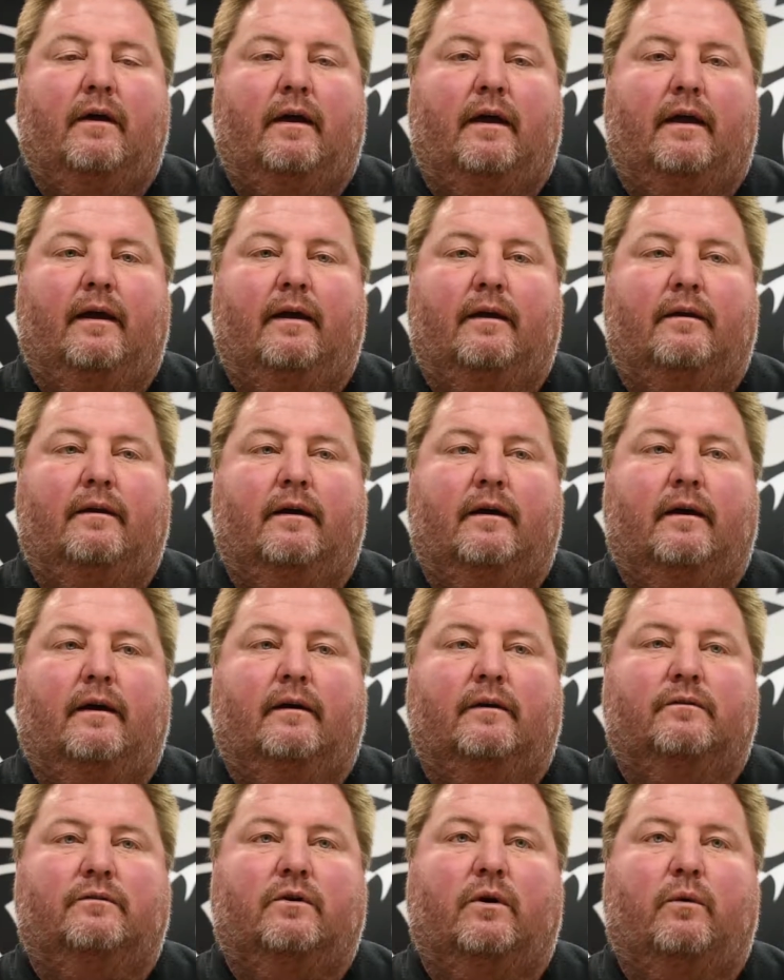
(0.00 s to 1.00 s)
and
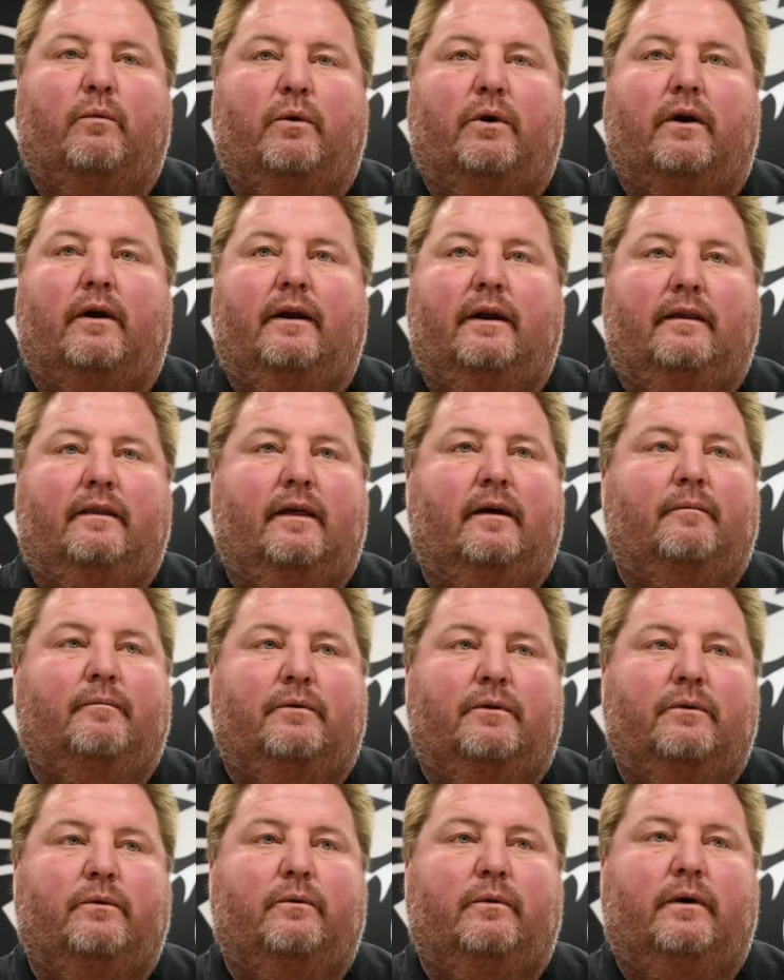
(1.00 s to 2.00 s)
so we're going to need them
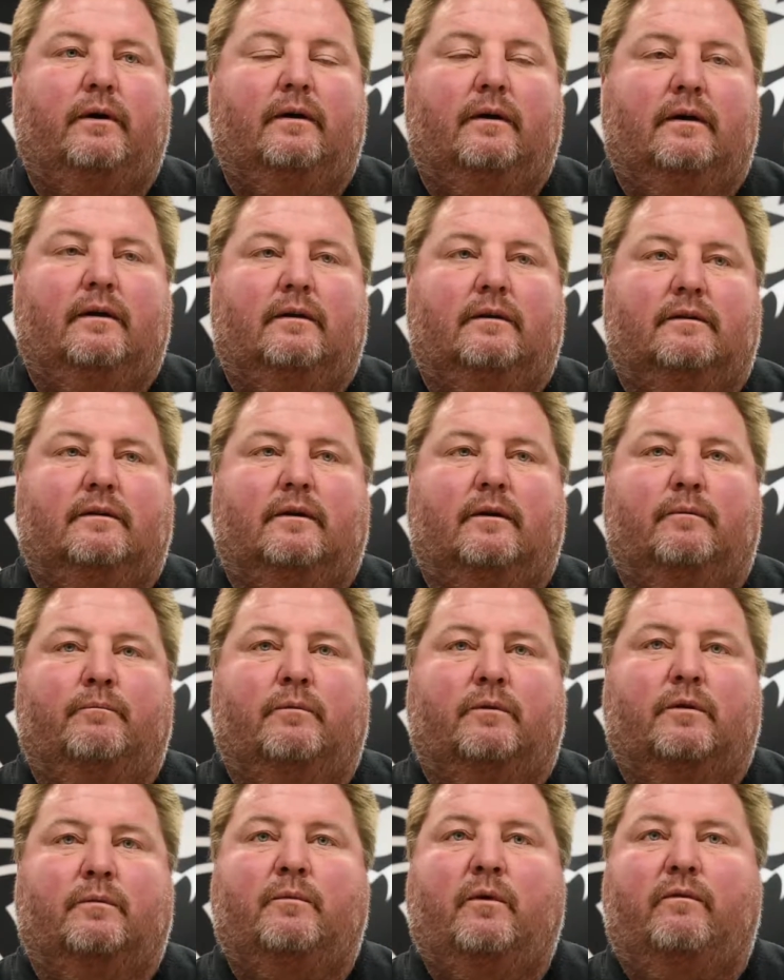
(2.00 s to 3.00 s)
to